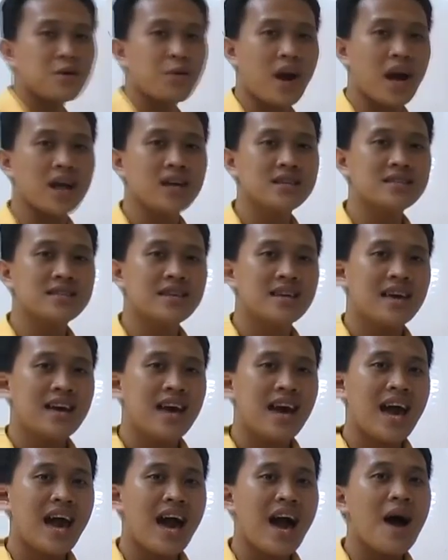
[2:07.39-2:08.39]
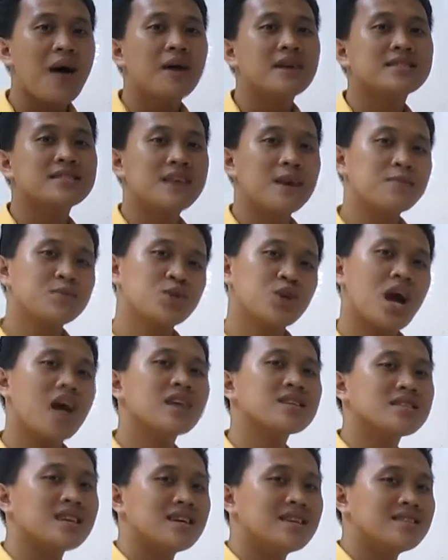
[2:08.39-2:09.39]
squared
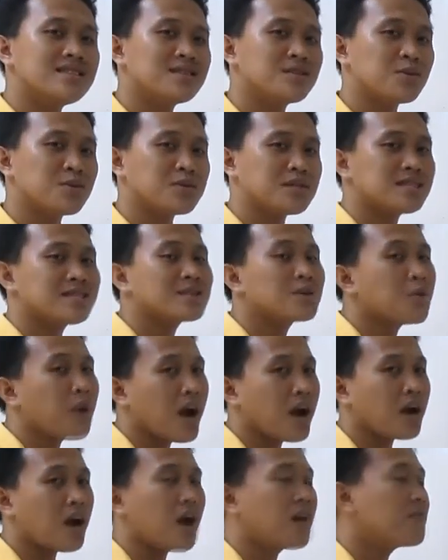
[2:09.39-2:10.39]
subtracted to the square